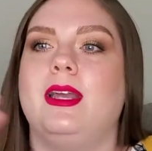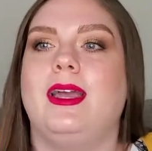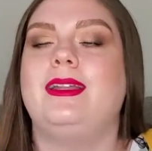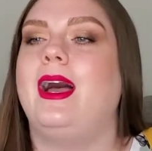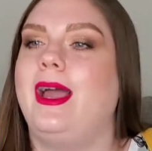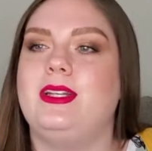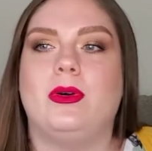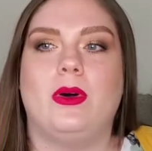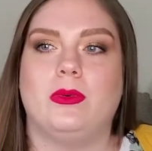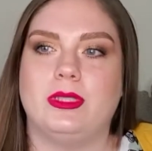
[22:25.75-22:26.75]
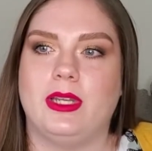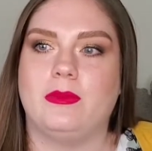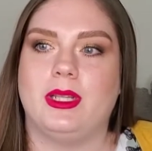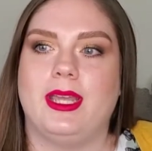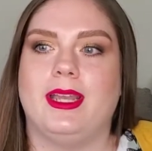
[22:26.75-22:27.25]
not, I don't only,
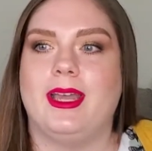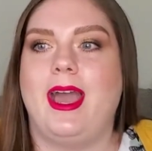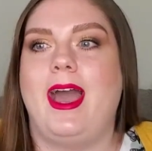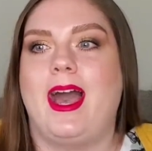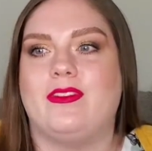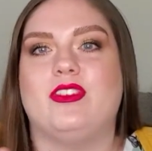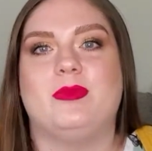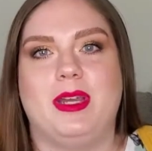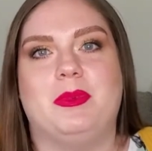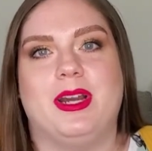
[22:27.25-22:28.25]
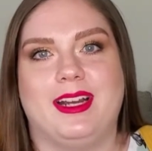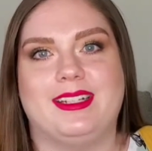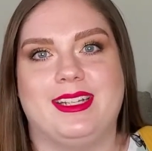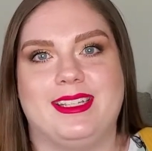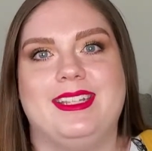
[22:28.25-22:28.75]
but like half of my
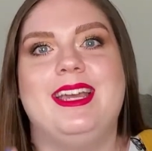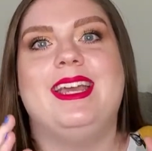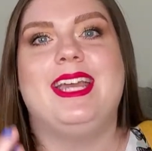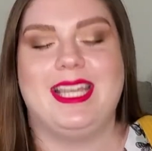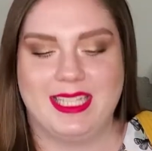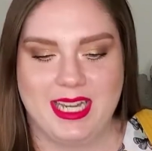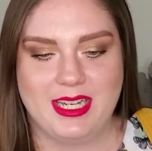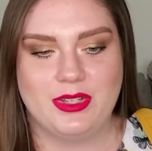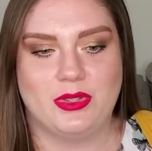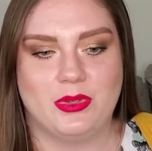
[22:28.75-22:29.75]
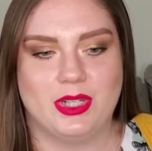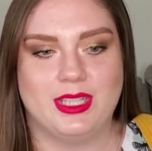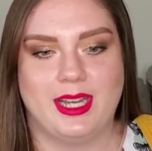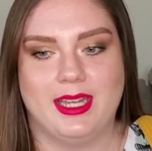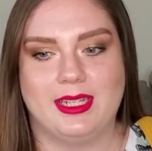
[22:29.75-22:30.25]
practice is eating disorder
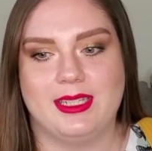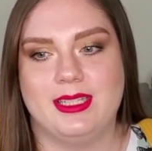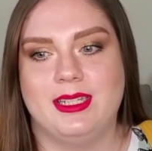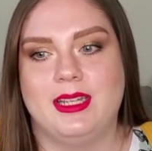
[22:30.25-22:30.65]
clients.